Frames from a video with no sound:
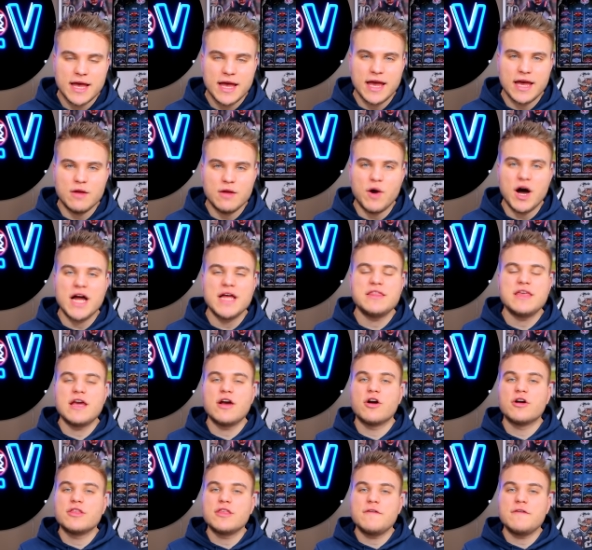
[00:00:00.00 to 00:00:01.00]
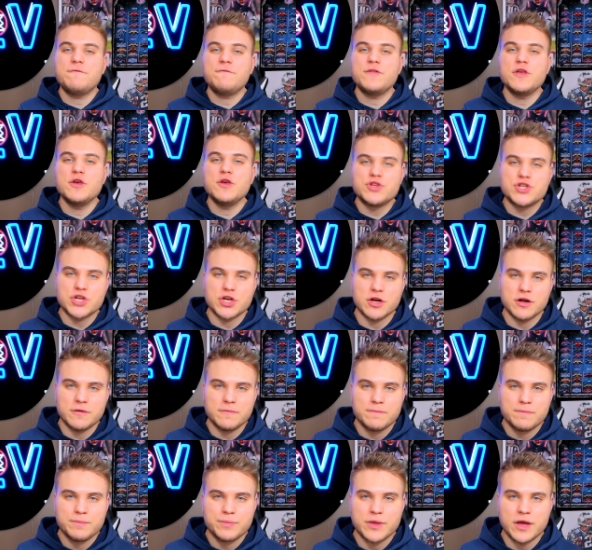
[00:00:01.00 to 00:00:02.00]
and why they are the future
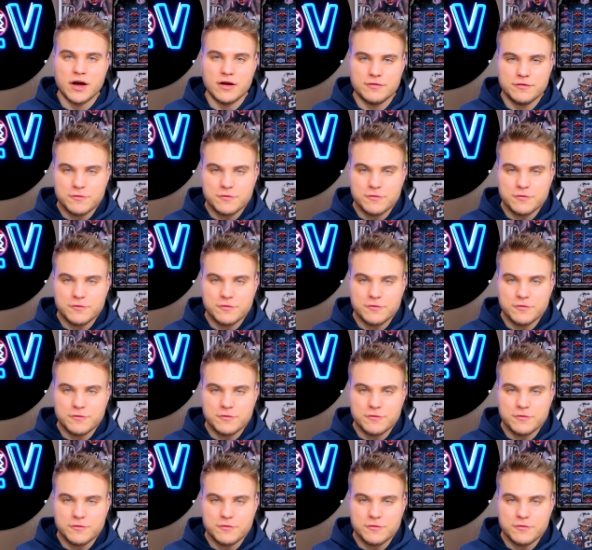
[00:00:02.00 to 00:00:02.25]
of